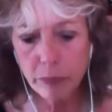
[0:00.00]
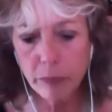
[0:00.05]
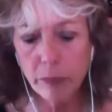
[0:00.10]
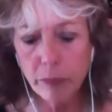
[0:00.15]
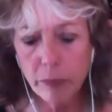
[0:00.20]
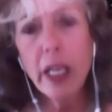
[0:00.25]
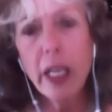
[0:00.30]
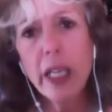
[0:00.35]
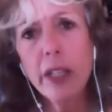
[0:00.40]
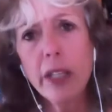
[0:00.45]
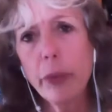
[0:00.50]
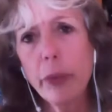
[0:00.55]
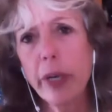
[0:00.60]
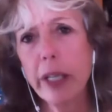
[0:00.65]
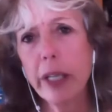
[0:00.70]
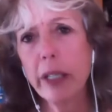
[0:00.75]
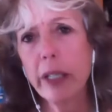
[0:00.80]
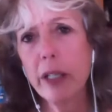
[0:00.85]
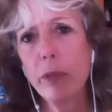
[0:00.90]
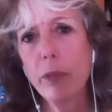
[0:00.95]
in the
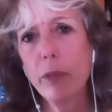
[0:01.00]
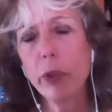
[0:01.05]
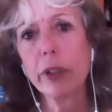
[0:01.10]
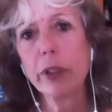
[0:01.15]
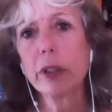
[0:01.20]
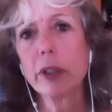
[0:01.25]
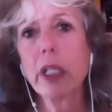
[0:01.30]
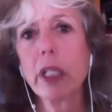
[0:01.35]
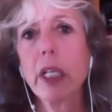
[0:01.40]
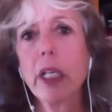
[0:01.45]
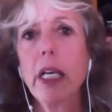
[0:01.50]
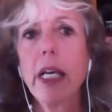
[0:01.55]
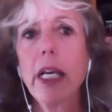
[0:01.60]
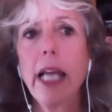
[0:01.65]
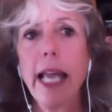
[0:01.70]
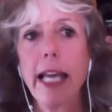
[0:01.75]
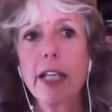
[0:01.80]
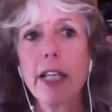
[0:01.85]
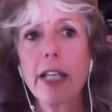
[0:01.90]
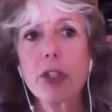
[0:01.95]
writing world
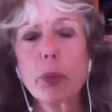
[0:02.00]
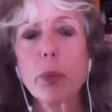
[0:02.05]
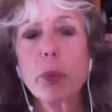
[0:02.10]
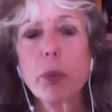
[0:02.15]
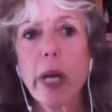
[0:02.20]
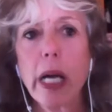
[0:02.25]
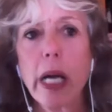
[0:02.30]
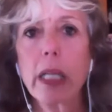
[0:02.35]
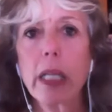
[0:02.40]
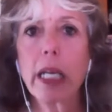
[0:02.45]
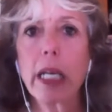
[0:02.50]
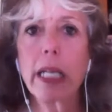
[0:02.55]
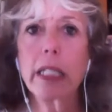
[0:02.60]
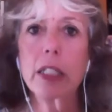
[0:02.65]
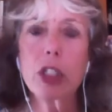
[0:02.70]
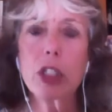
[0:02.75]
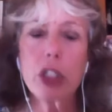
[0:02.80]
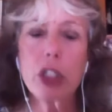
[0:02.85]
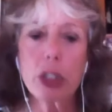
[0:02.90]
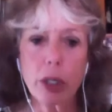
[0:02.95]
as well.
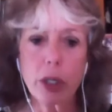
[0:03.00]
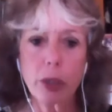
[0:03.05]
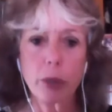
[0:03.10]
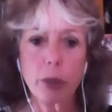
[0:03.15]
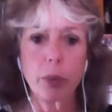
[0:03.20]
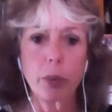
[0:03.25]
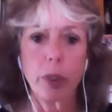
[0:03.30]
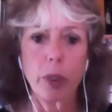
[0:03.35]
And so